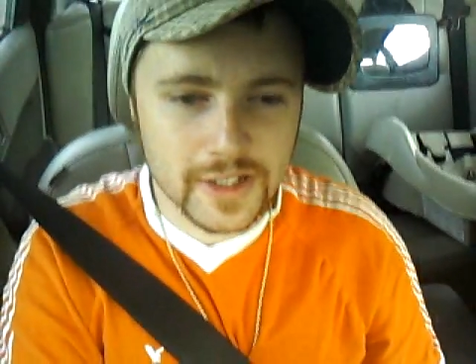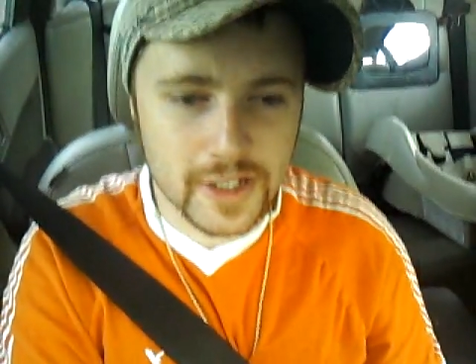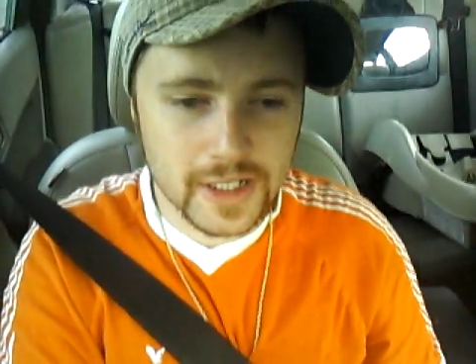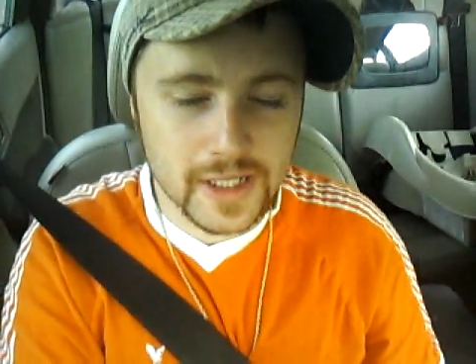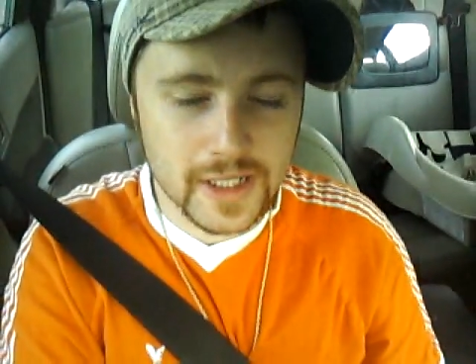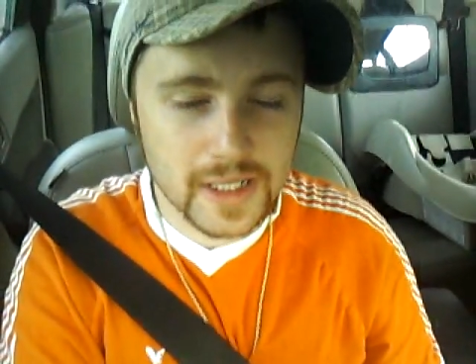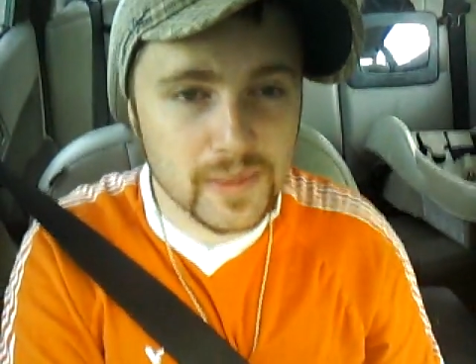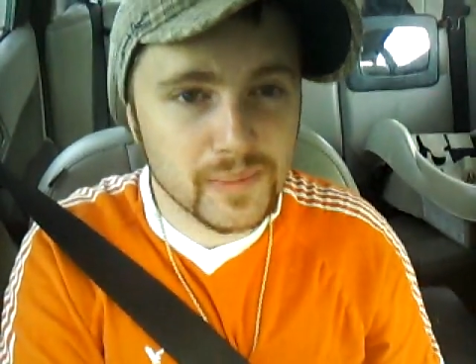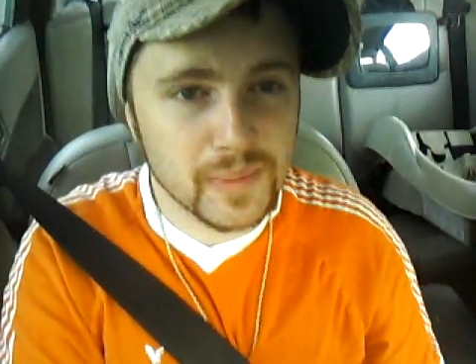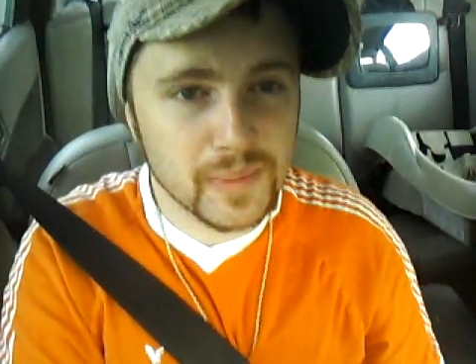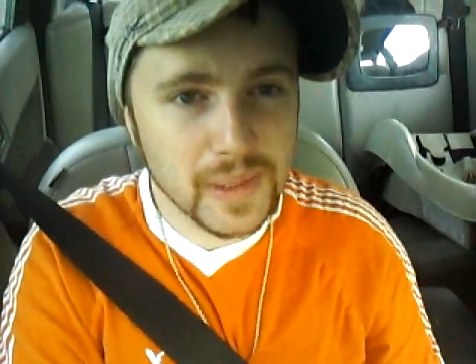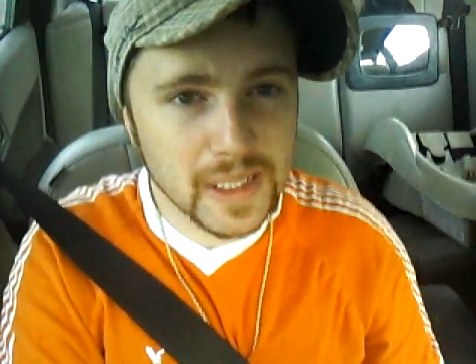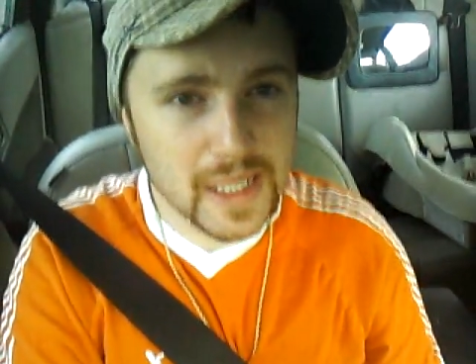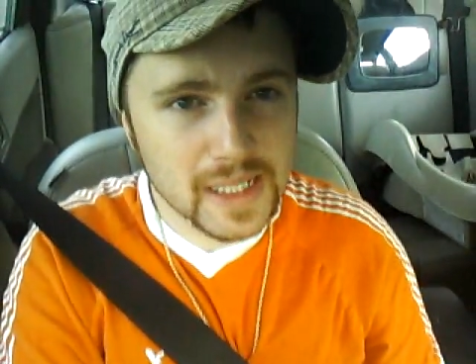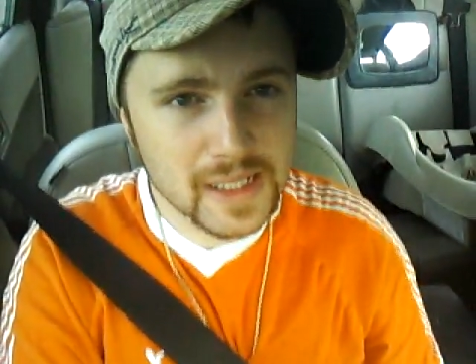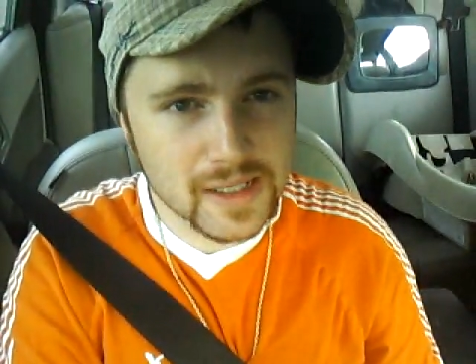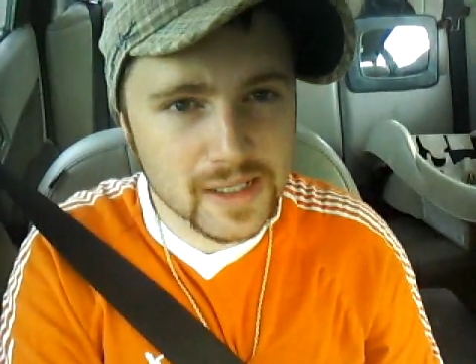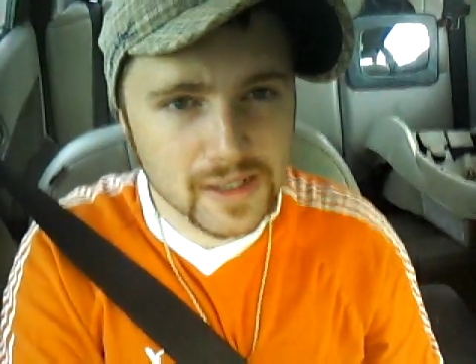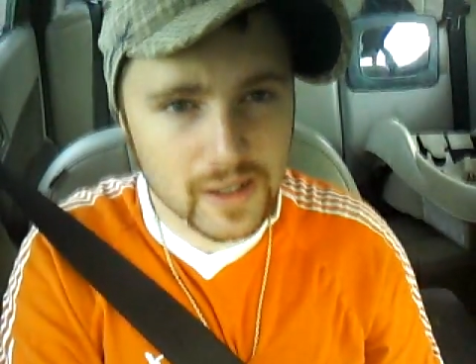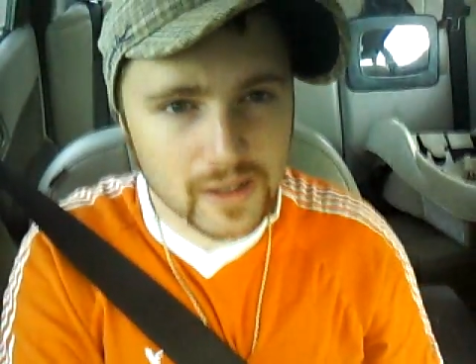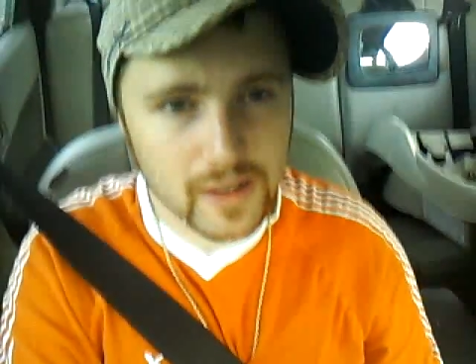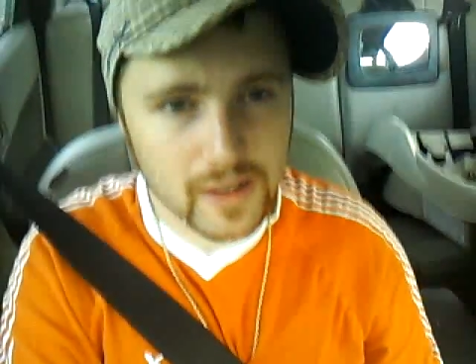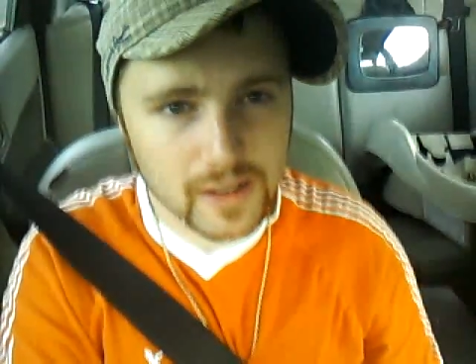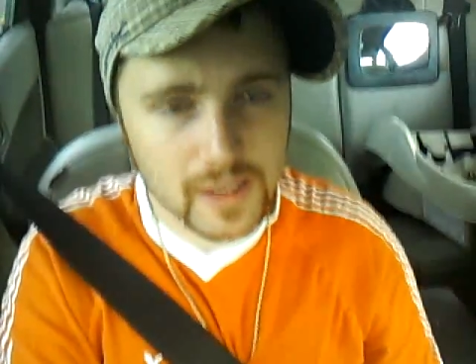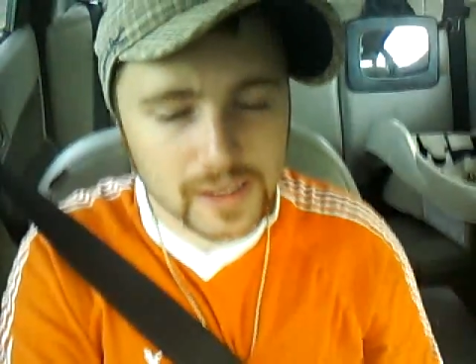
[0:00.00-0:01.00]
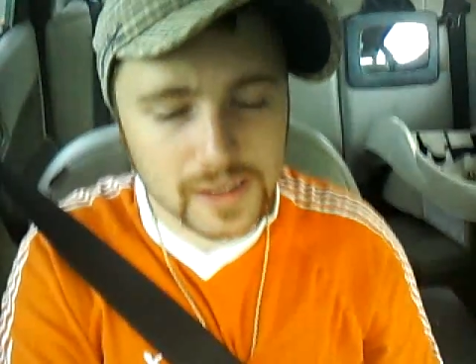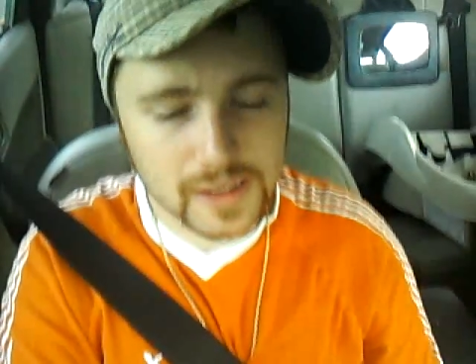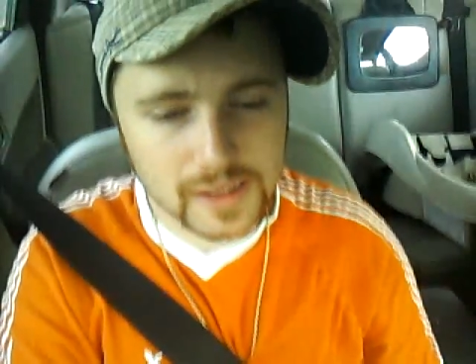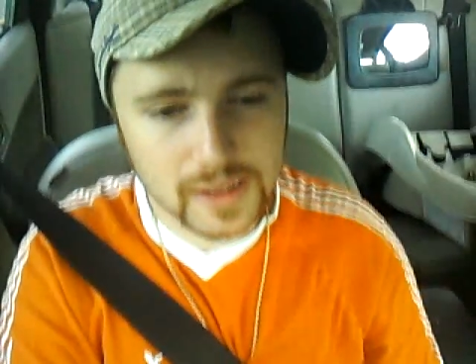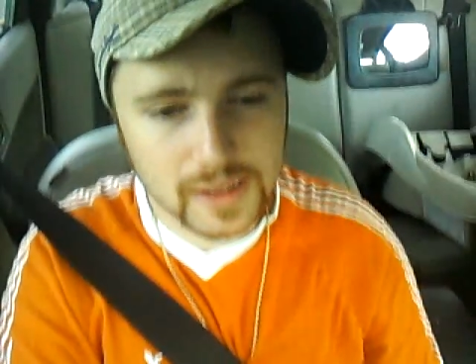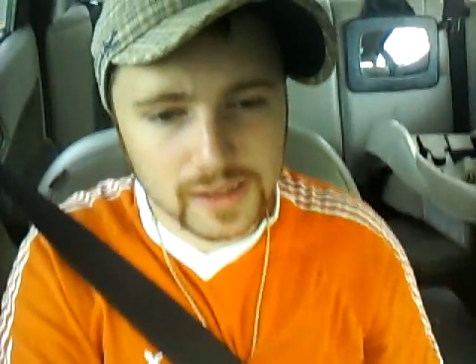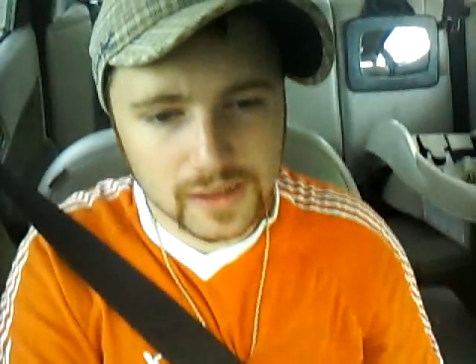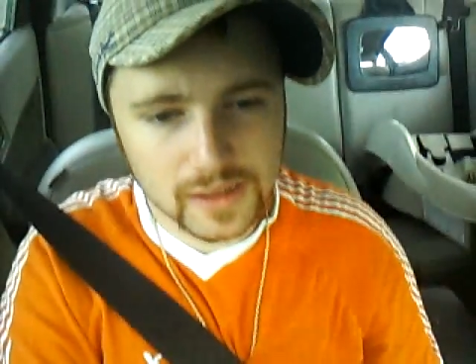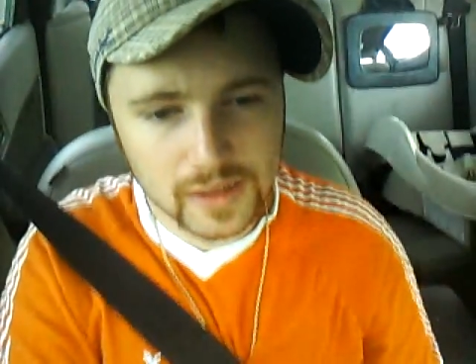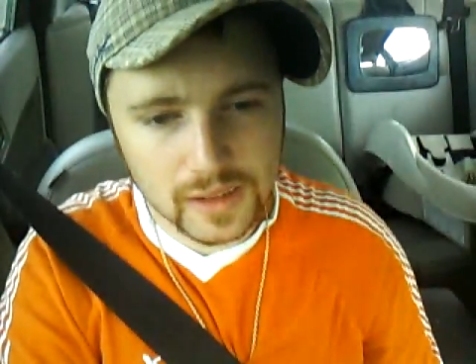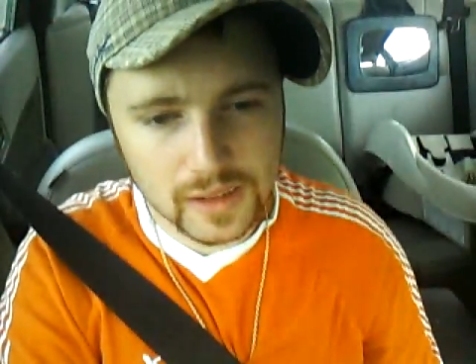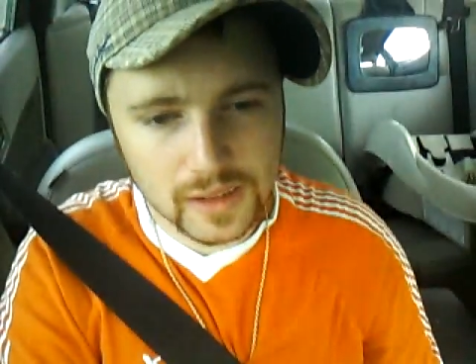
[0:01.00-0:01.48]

that she depends on us